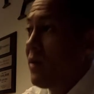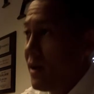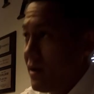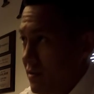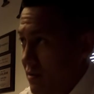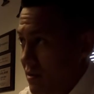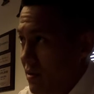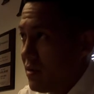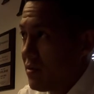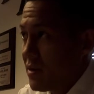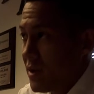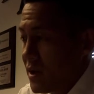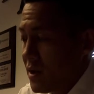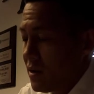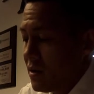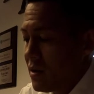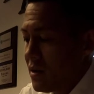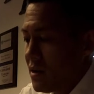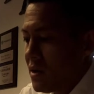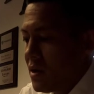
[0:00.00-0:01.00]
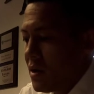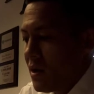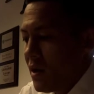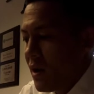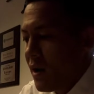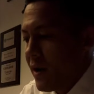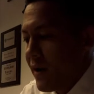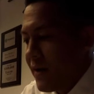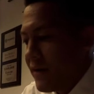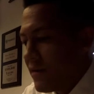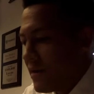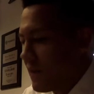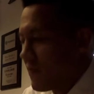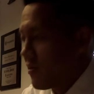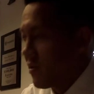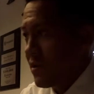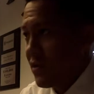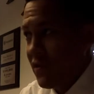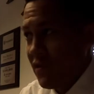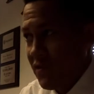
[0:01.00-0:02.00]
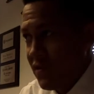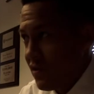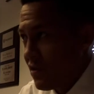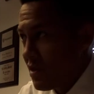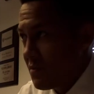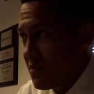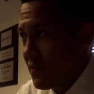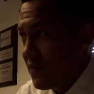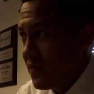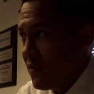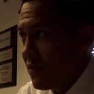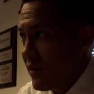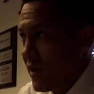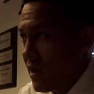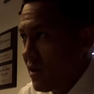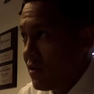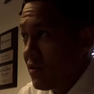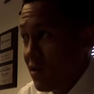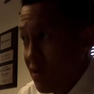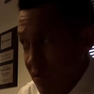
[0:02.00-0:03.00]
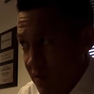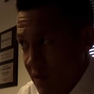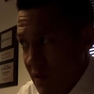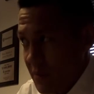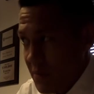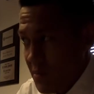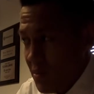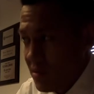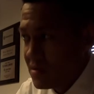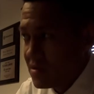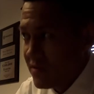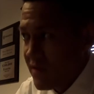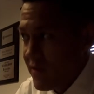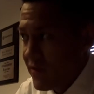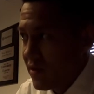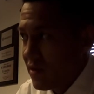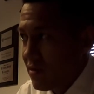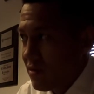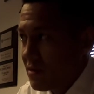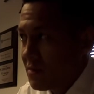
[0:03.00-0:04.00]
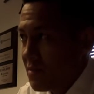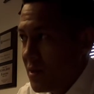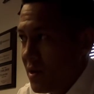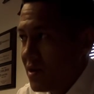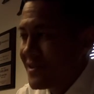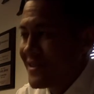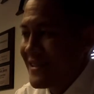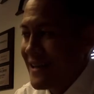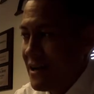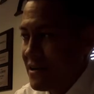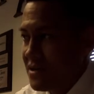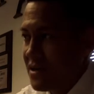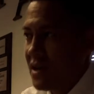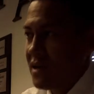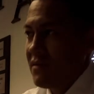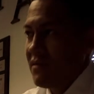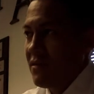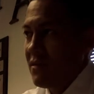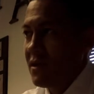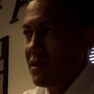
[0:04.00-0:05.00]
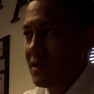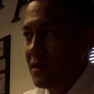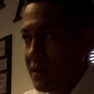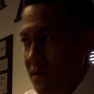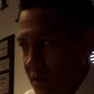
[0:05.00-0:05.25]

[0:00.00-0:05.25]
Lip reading: Oh, wow. Okay. Have you ever considered it before, Anna? Do you know the importance of having your own policy outside of work?